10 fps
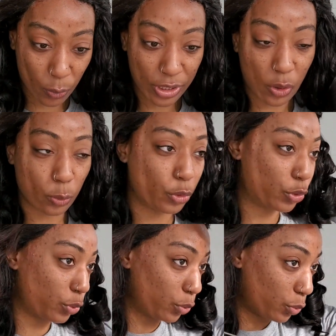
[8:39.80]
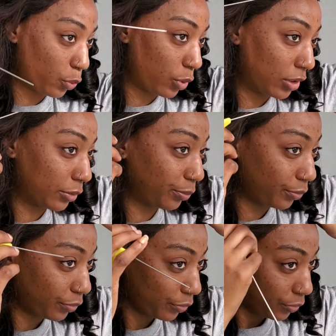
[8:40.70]
going to
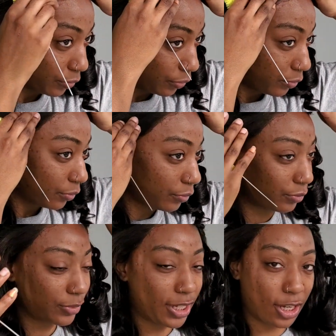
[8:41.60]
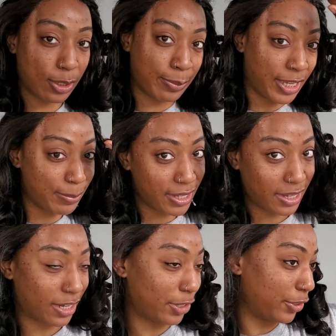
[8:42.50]
our baby
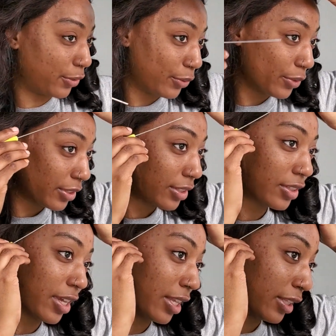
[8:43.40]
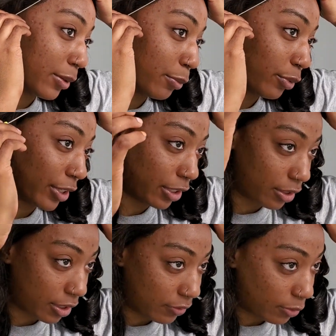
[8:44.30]
hairs and bring her
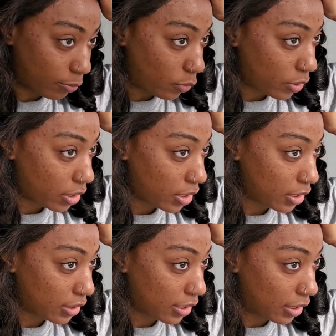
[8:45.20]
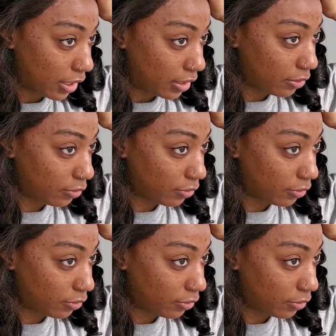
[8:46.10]
even more to life.